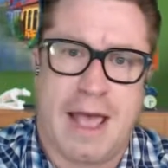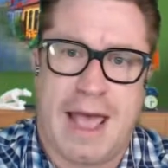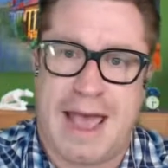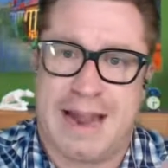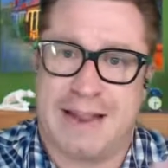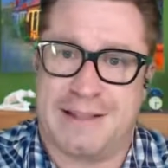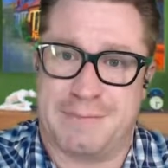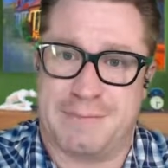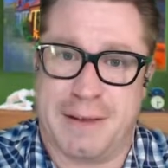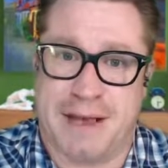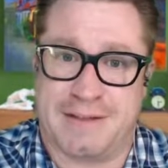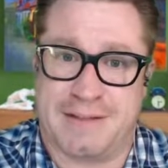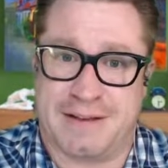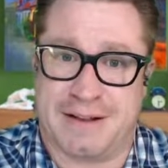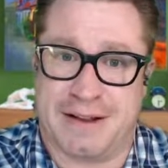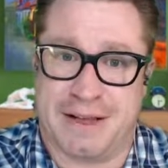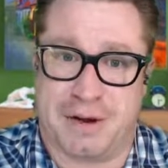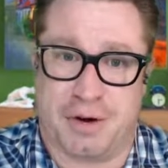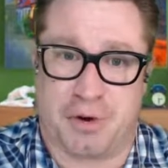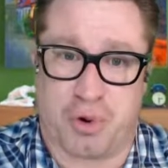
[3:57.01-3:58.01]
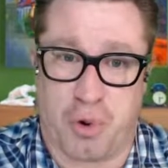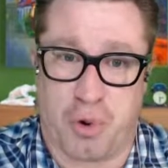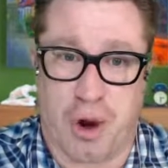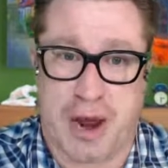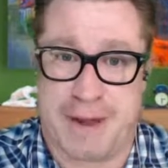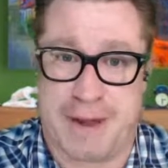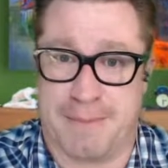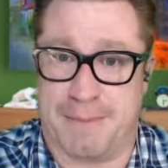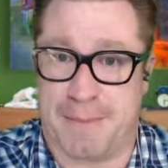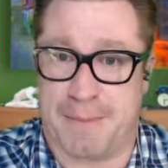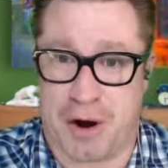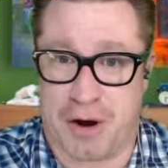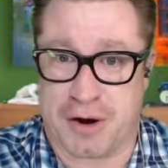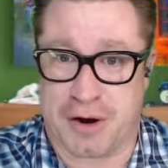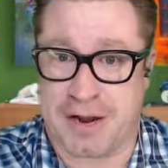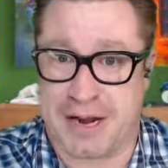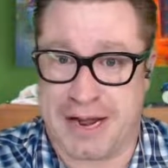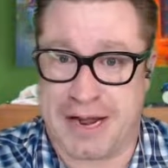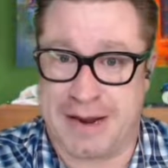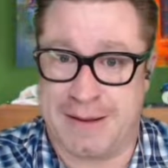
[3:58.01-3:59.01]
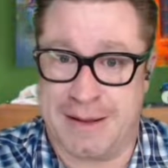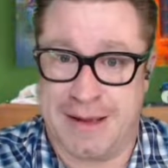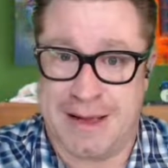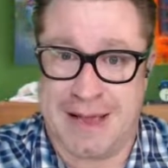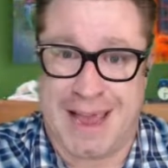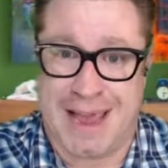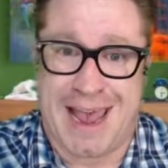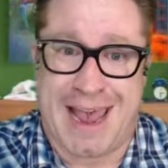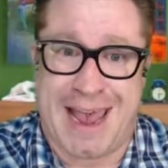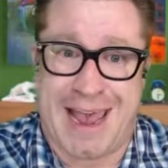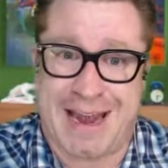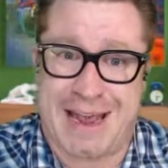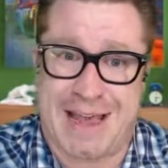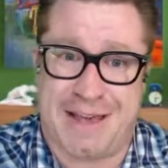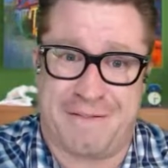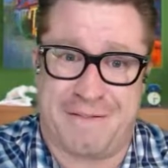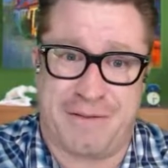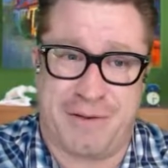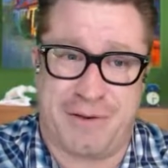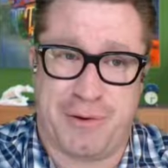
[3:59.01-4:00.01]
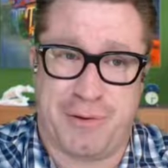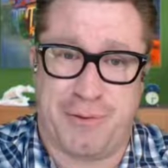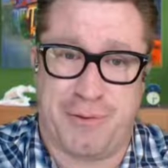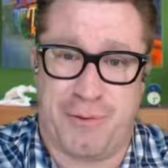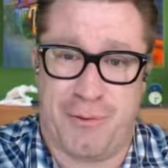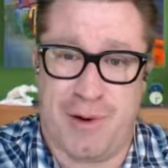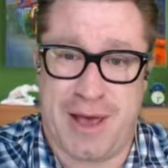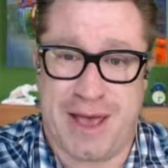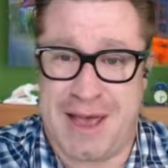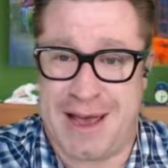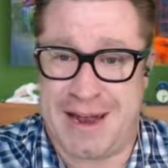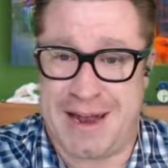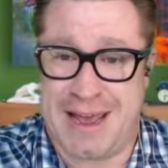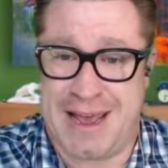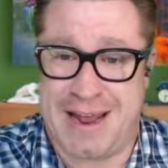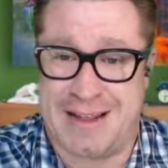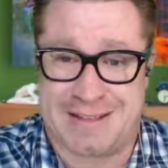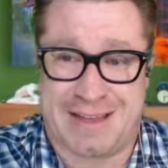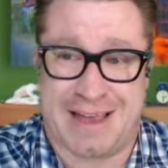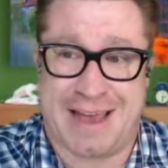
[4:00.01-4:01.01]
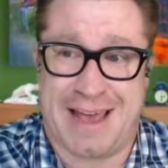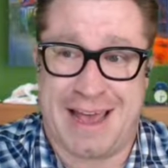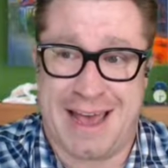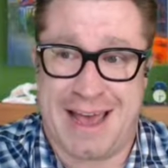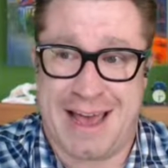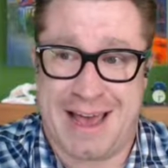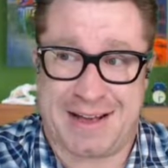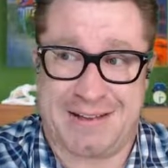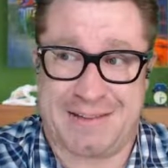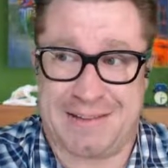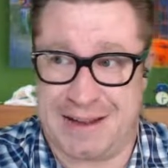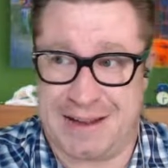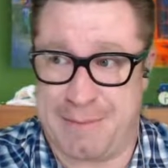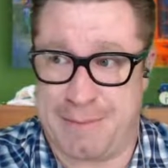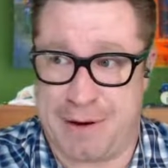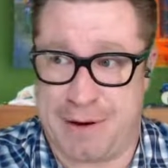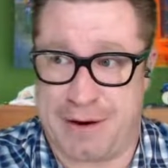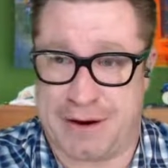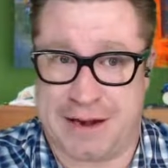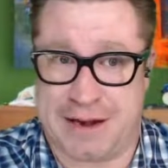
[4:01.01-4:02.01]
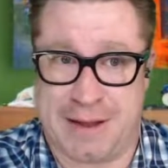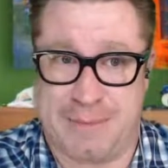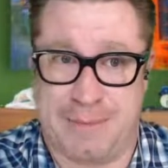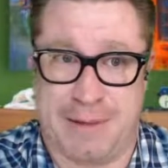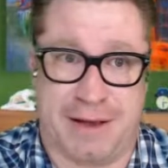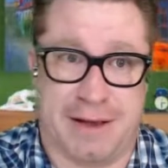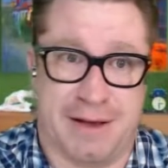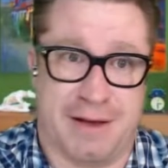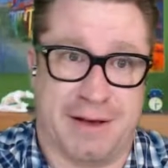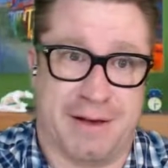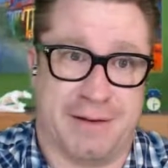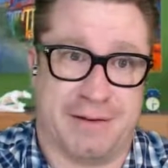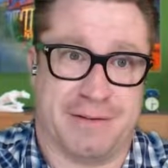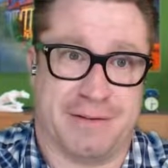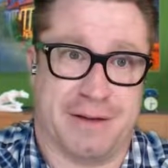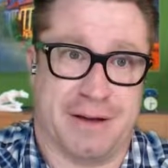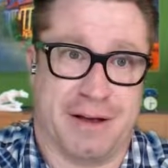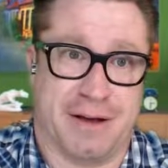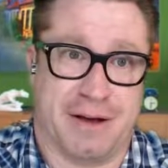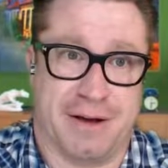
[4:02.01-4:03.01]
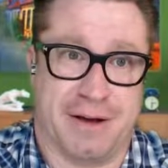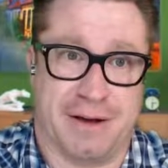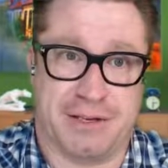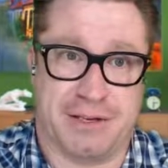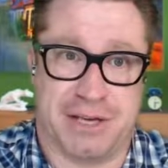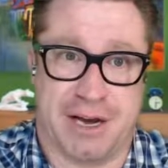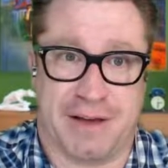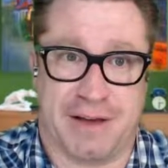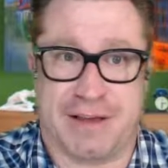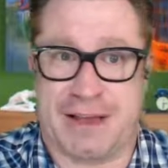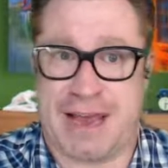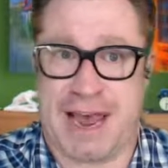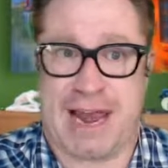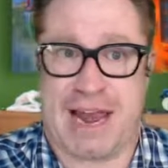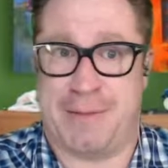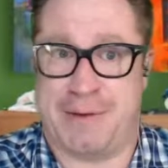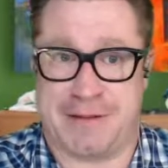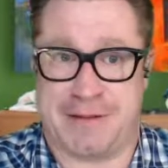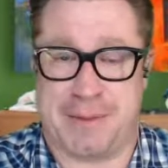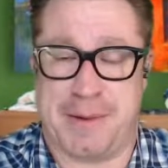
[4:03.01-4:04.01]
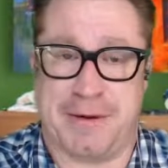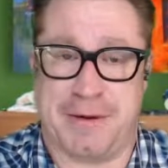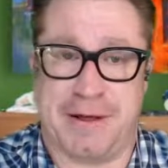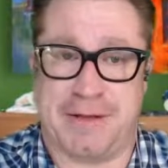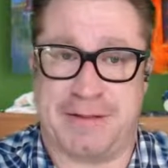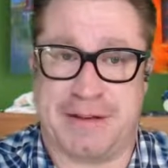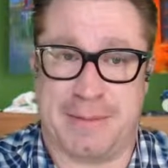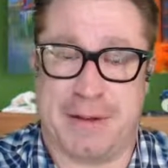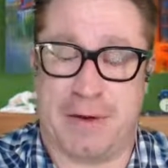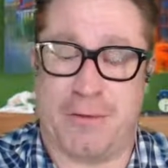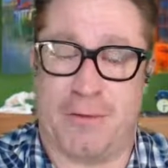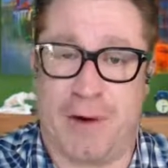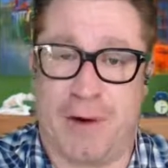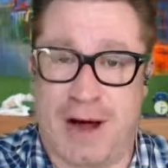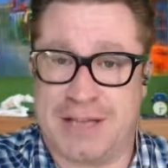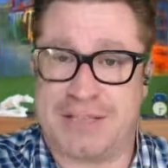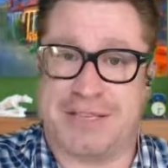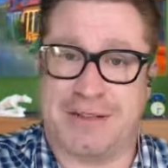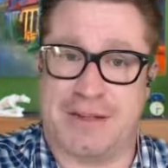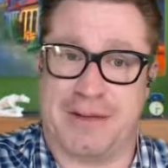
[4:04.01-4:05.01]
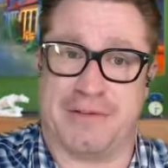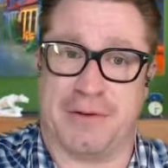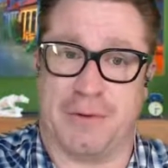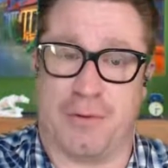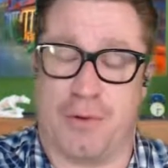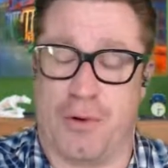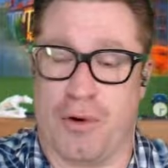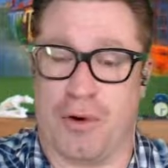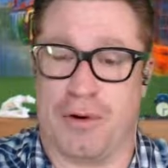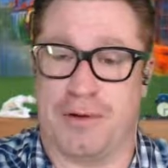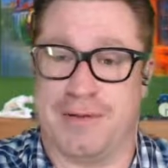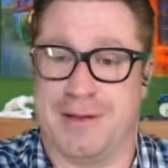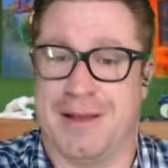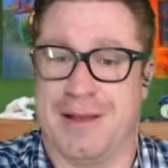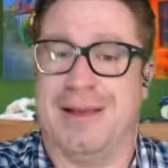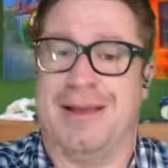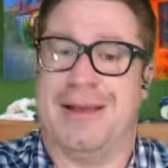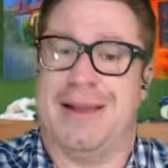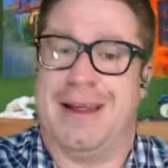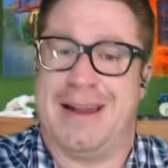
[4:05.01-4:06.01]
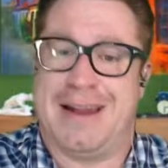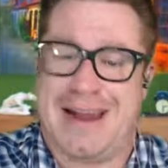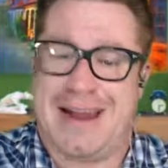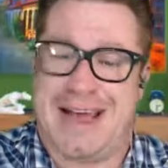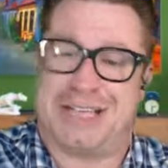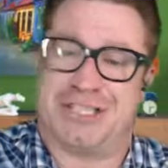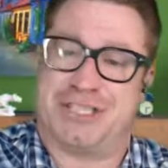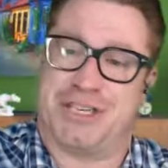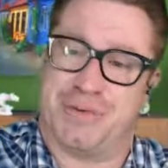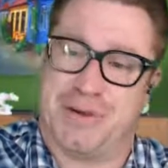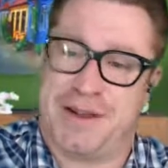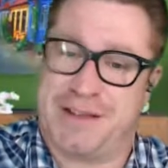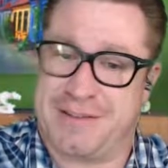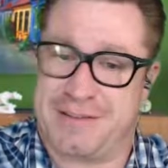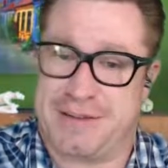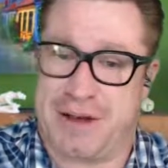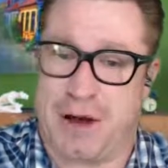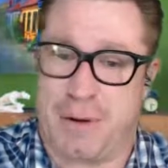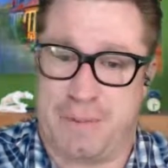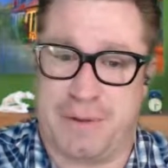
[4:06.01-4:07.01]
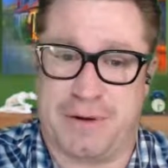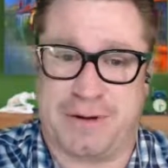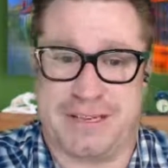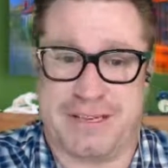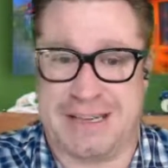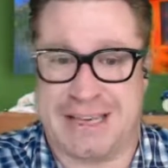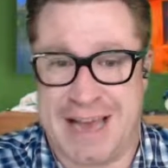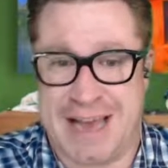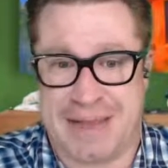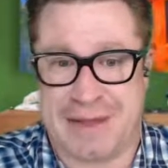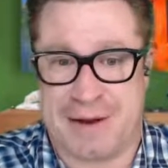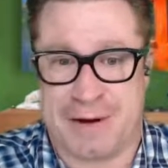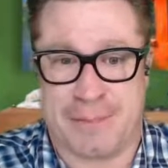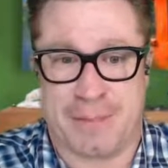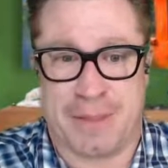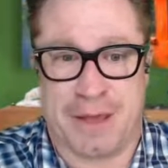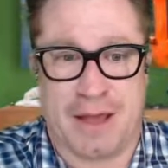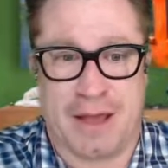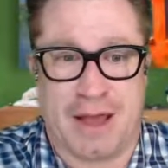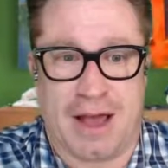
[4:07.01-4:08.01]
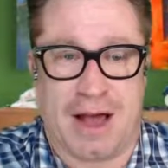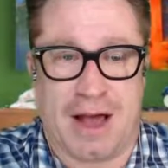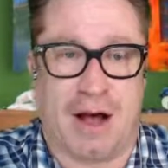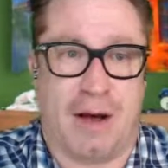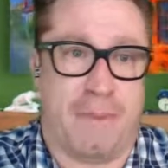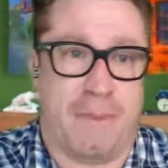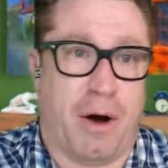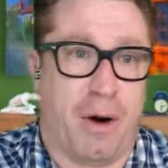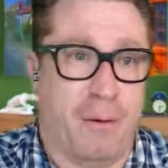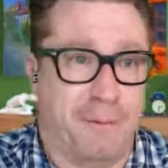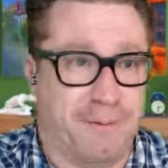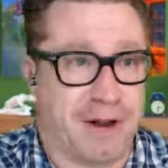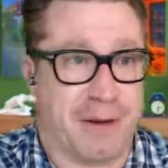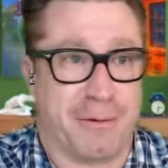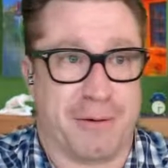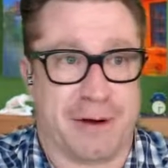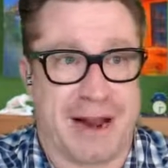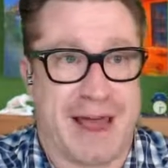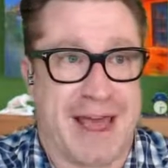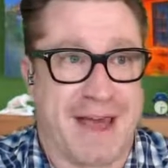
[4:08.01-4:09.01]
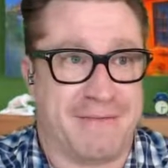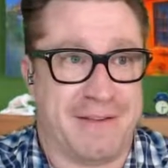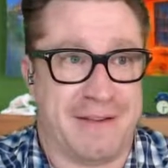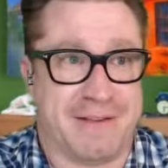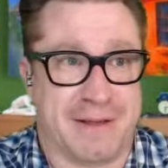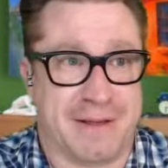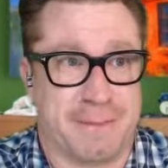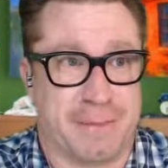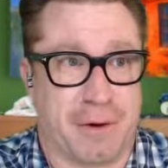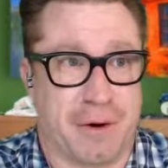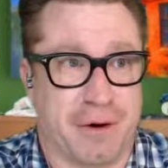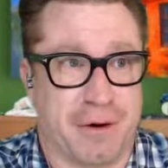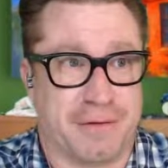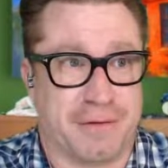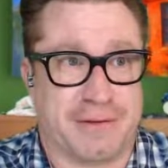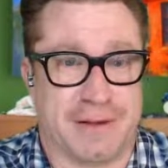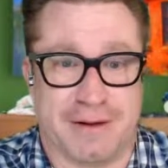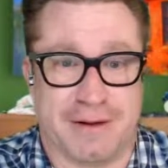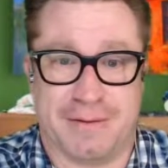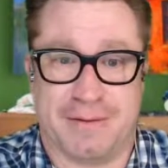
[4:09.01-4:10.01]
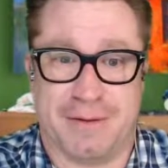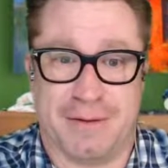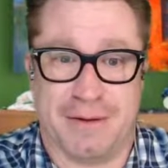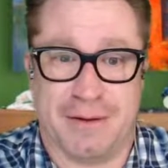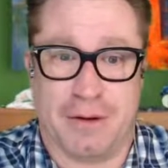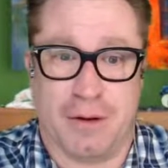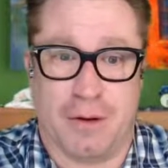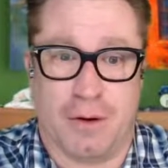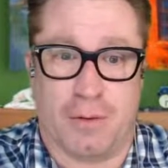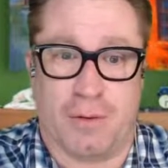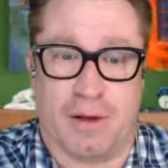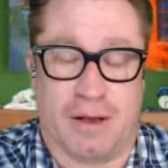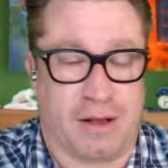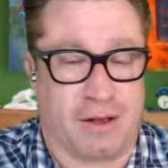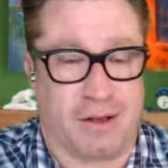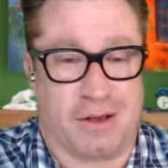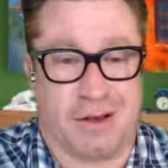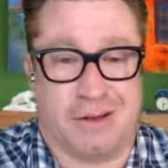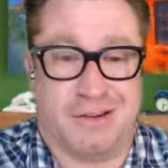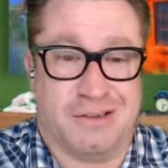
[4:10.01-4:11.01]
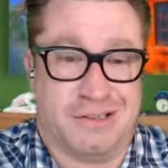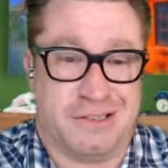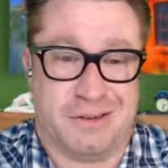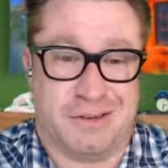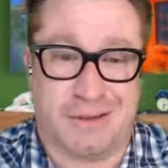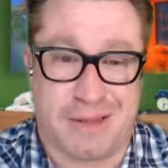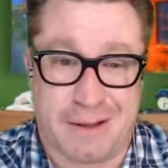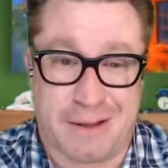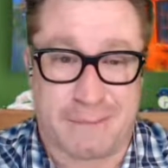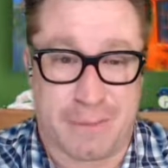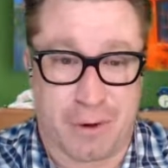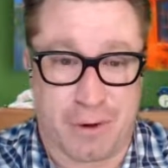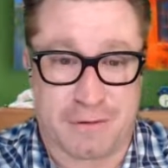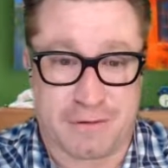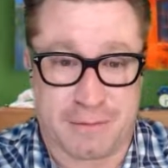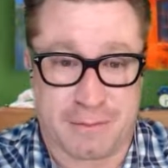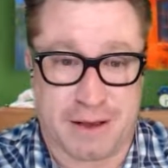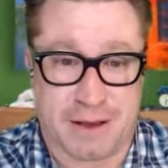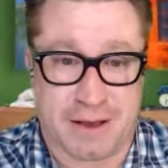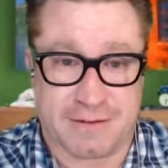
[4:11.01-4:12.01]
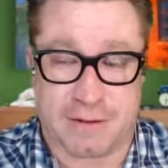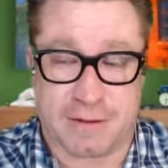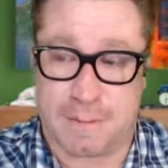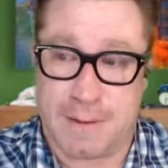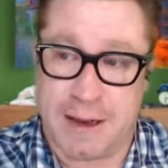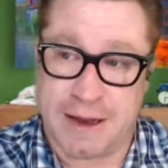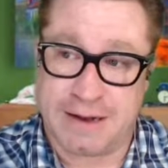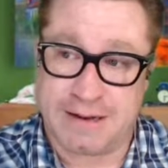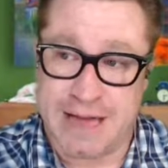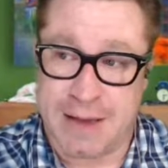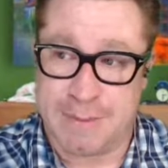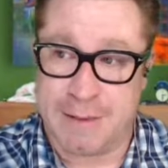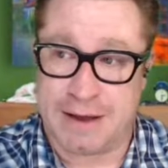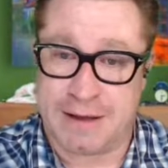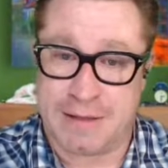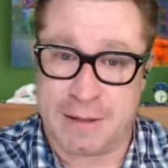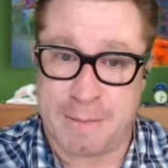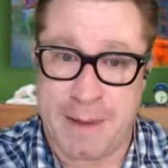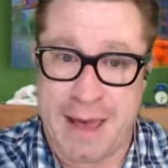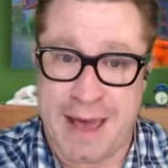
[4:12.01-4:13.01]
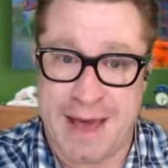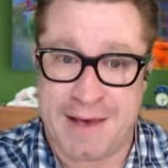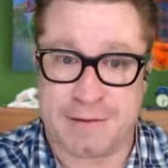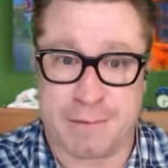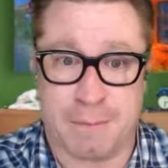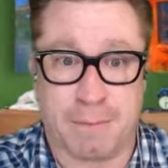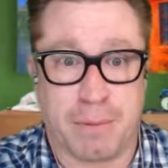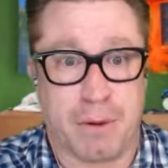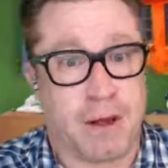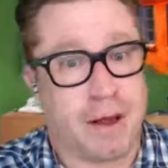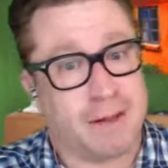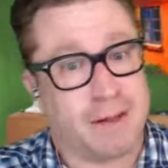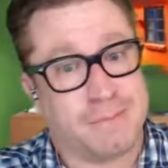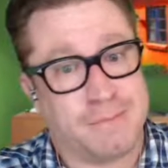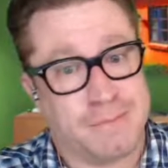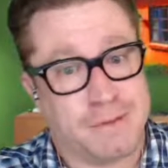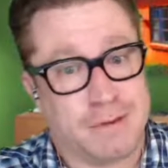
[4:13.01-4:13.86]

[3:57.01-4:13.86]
And it's basically great marketing. And if win, it's excellent marketing, because a good chunk of the cannabis community is going to be watching these awards next year when this is all put together. Hopefully we're going to have these in person. We couldn't do it in person because of the pandemic in the past, but